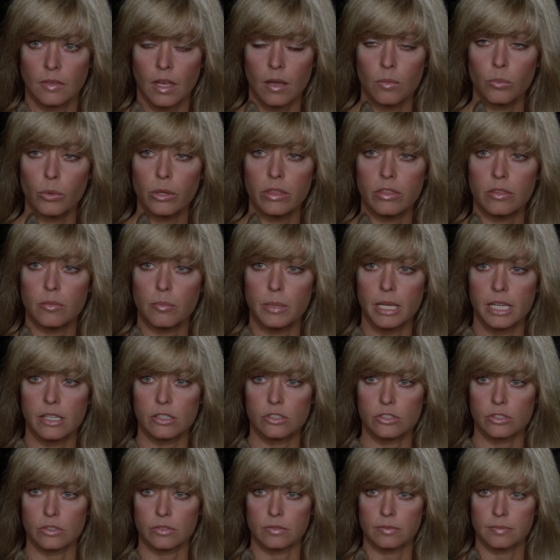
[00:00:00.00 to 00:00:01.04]
I'm with the
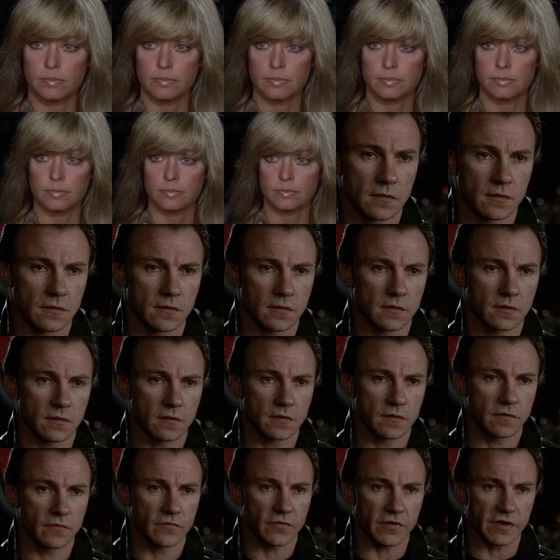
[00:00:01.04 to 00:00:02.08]
Major.
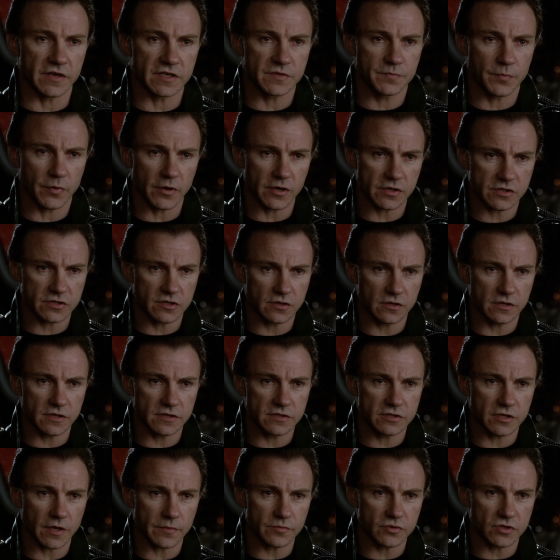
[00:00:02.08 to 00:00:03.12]
For his personal
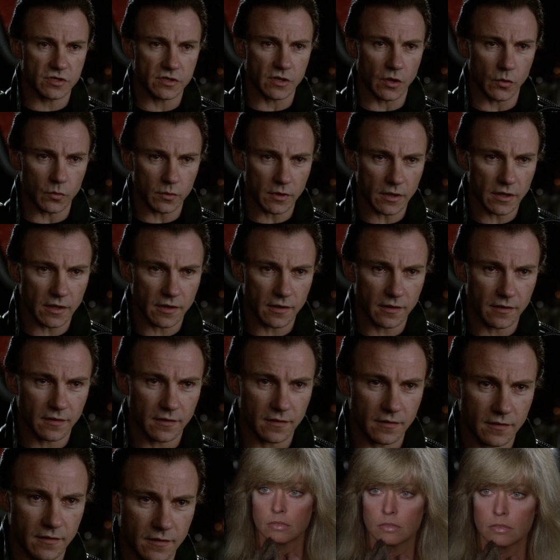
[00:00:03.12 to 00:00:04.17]
consumption only?
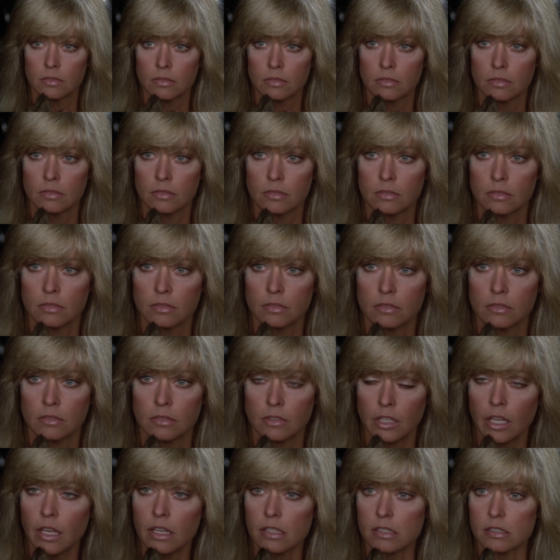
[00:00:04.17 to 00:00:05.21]

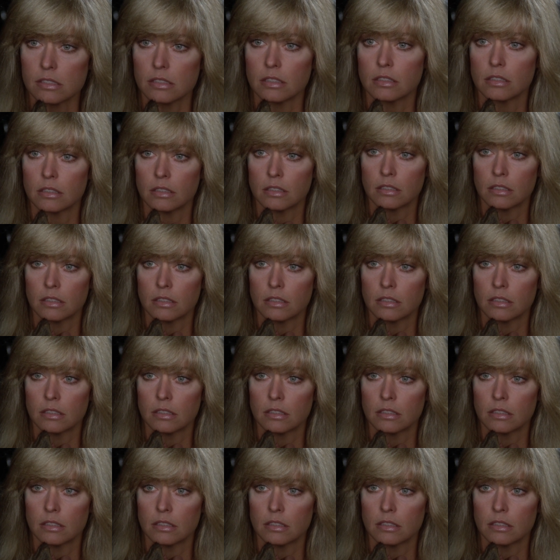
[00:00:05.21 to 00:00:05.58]
Yes.